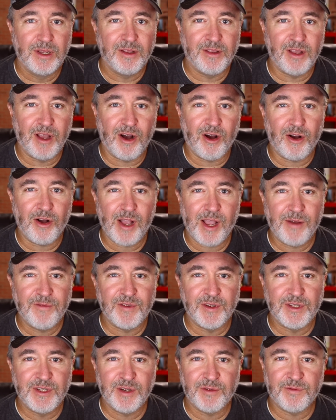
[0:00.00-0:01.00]
They all have
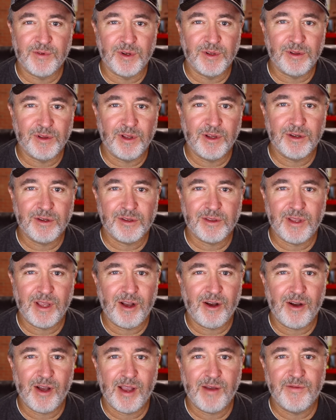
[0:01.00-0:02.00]
a different look, they
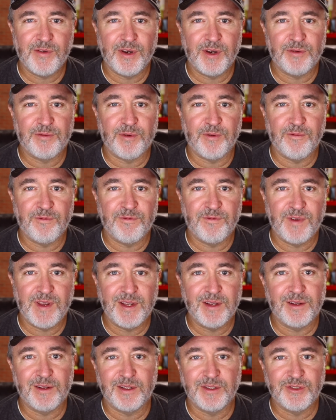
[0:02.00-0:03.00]
all have a different
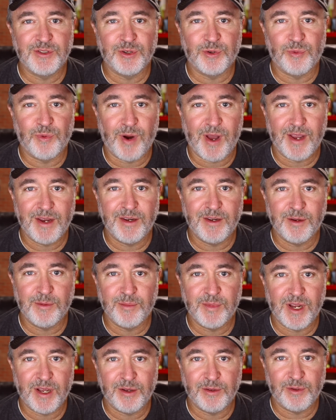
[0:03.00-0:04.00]
feel as you're riding
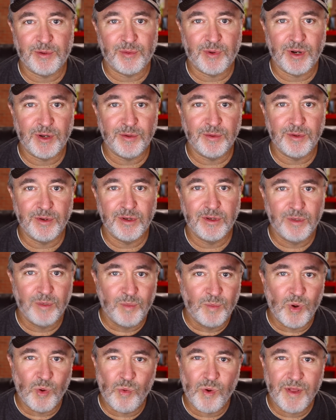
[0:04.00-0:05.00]
them down the road.
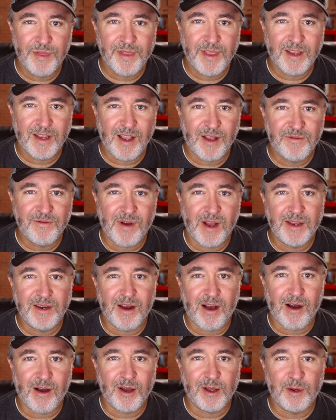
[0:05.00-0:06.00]
But one thing I
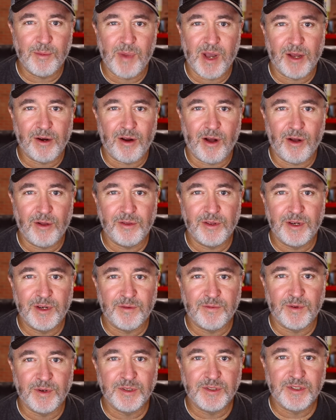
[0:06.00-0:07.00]
find odd about all the
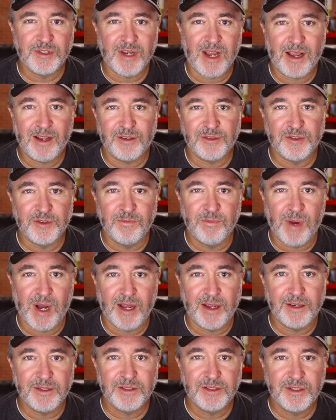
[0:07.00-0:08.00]
different styles of
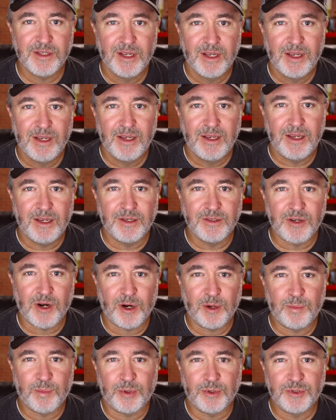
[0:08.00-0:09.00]
bikes is
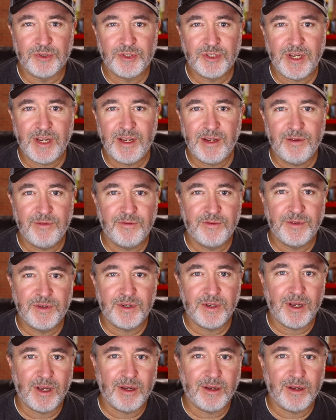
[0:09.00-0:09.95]
our perceived